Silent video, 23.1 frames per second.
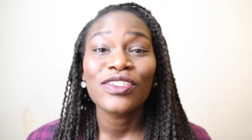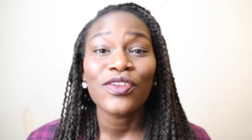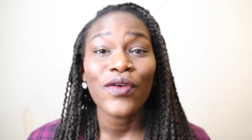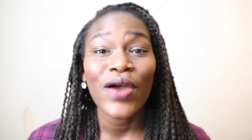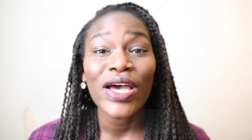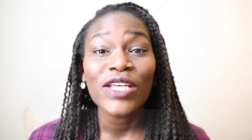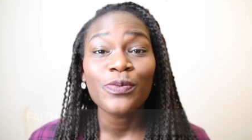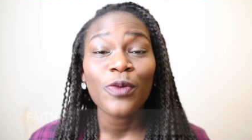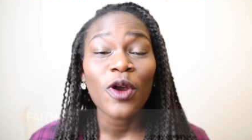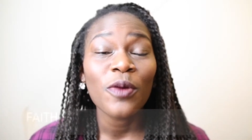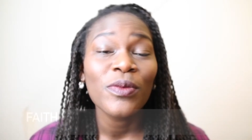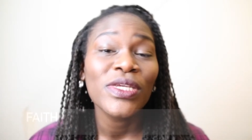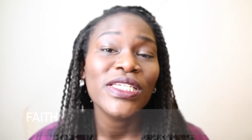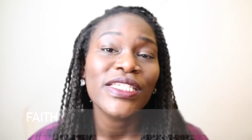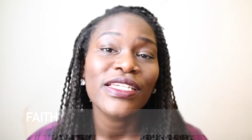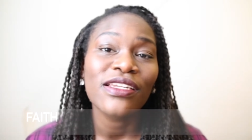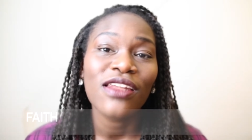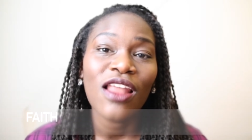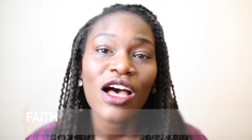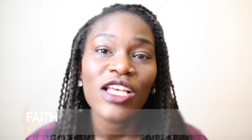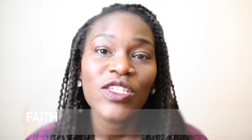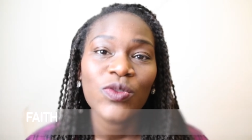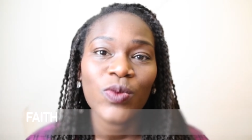So as promised
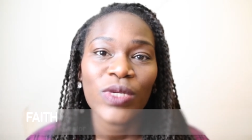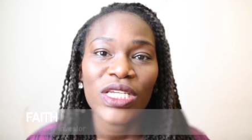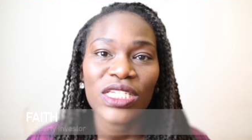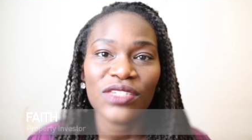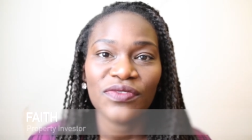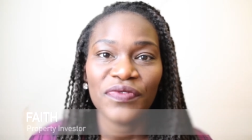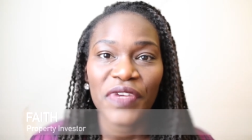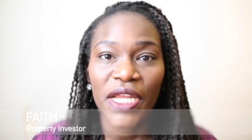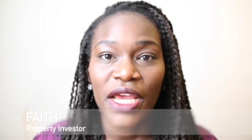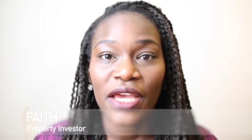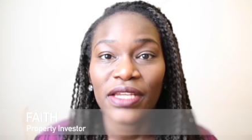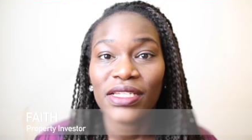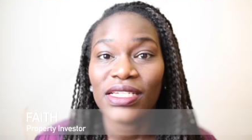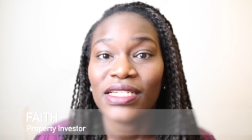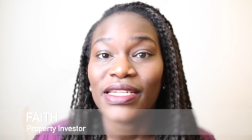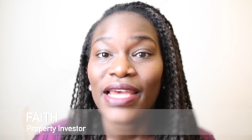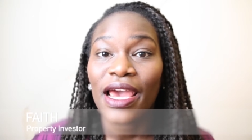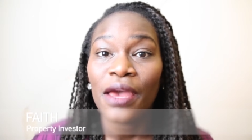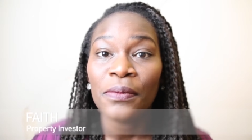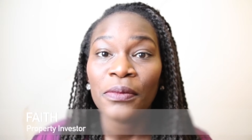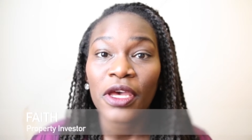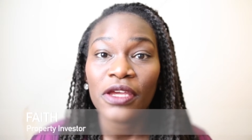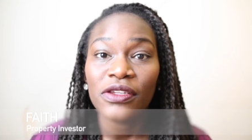in last week's video,
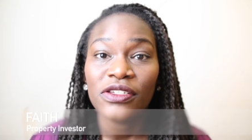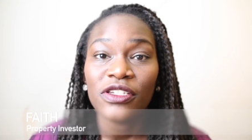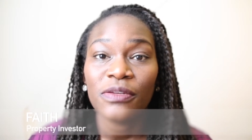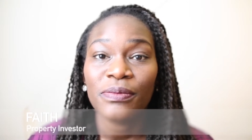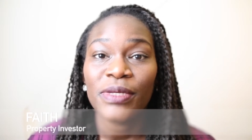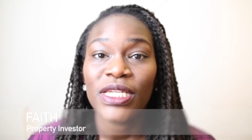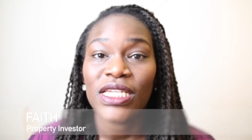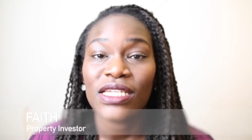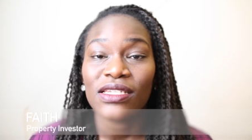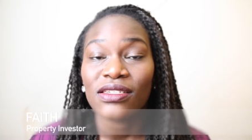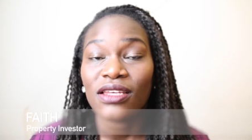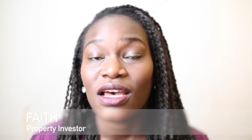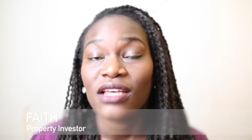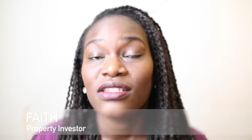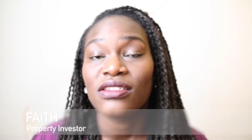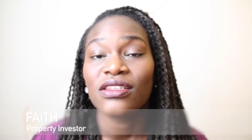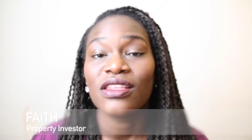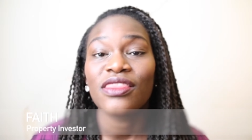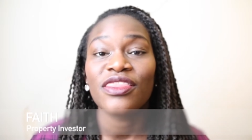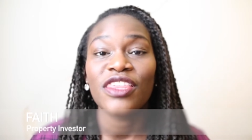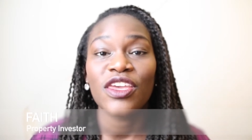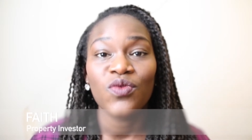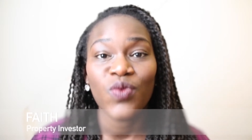today I'm going to be
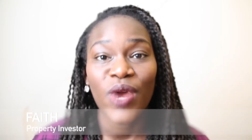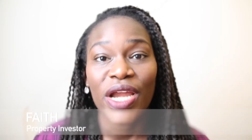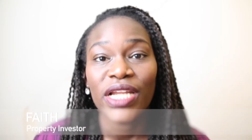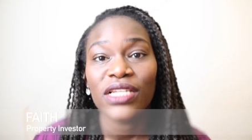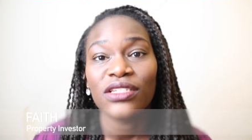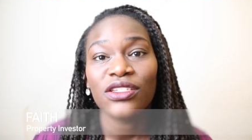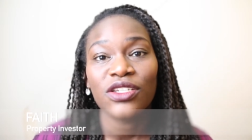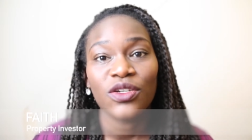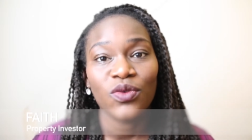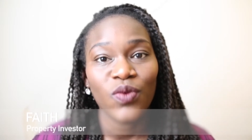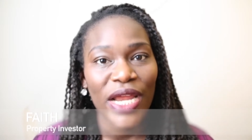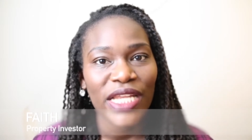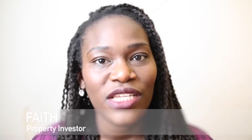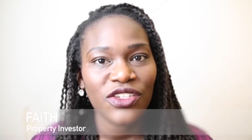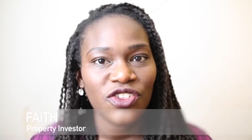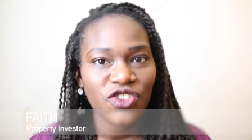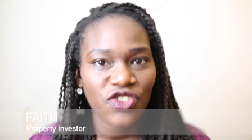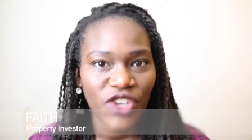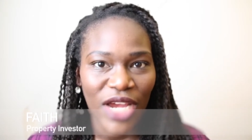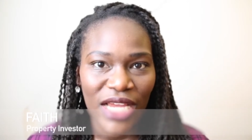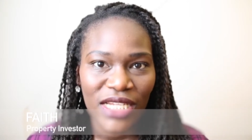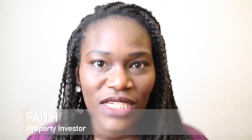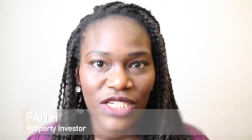discussing the rent-to-rent
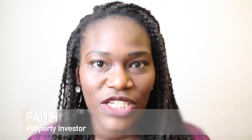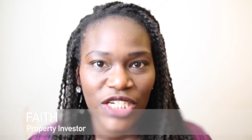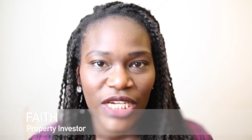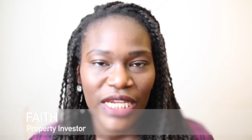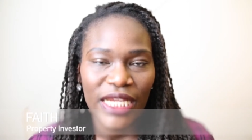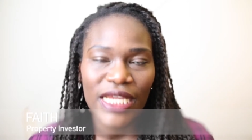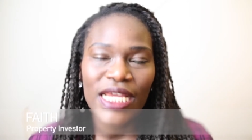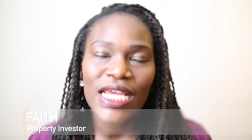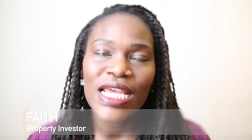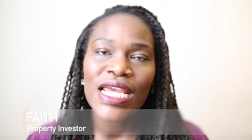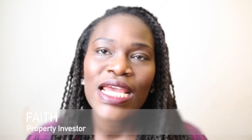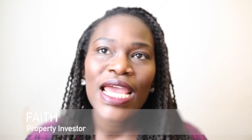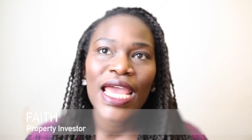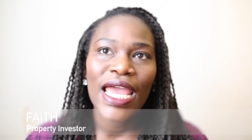strategy.